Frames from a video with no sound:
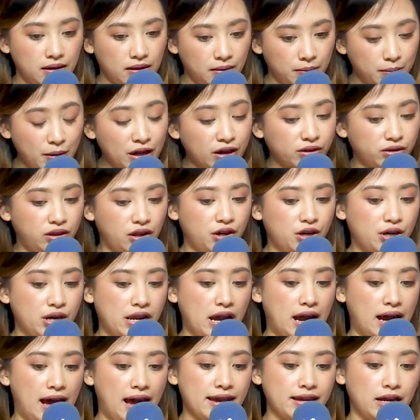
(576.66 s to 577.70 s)

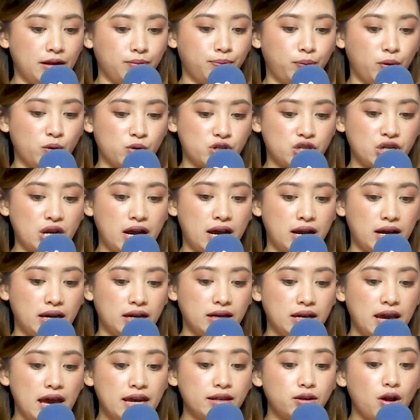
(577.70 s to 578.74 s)
Bacteria, ayan po siya.
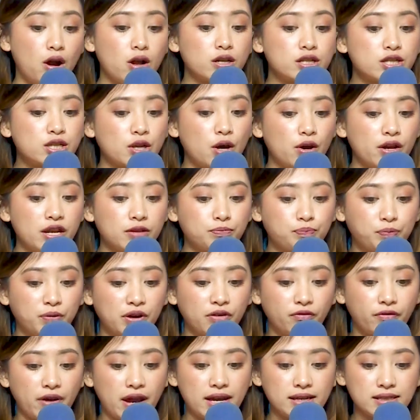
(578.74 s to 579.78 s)
And also, it
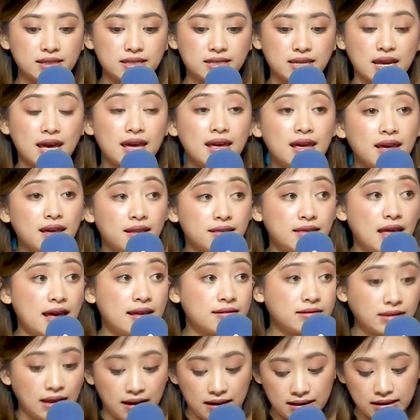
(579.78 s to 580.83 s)
prevents
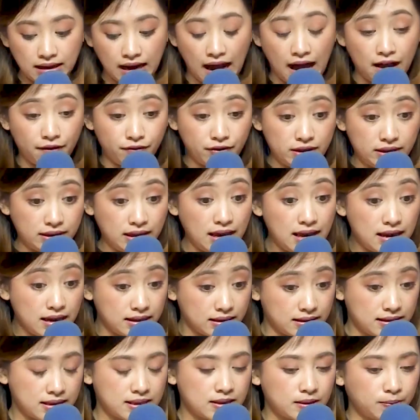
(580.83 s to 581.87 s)
dental
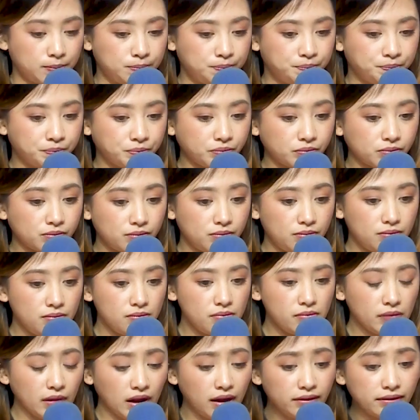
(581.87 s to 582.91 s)
cavities.
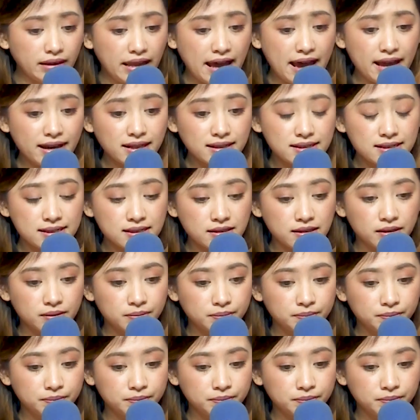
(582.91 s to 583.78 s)
Next,